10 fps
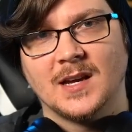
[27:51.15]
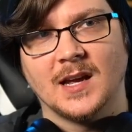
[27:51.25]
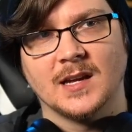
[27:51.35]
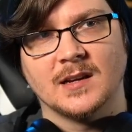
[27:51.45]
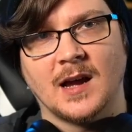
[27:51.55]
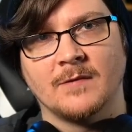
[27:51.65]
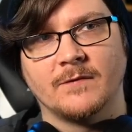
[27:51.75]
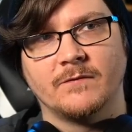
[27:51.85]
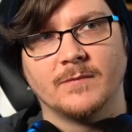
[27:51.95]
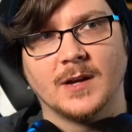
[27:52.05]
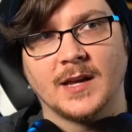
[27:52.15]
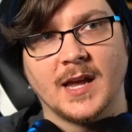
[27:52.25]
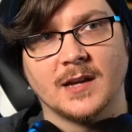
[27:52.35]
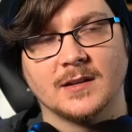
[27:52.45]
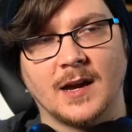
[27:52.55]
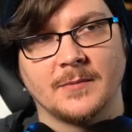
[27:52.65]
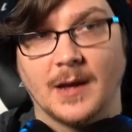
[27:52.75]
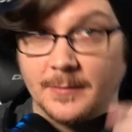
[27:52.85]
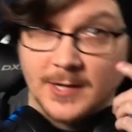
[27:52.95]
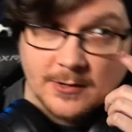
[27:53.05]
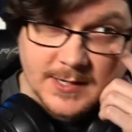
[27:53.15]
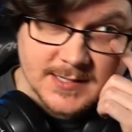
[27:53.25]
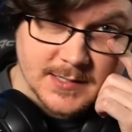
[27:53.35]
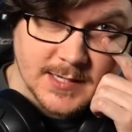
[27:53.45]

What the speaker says: And I'm curious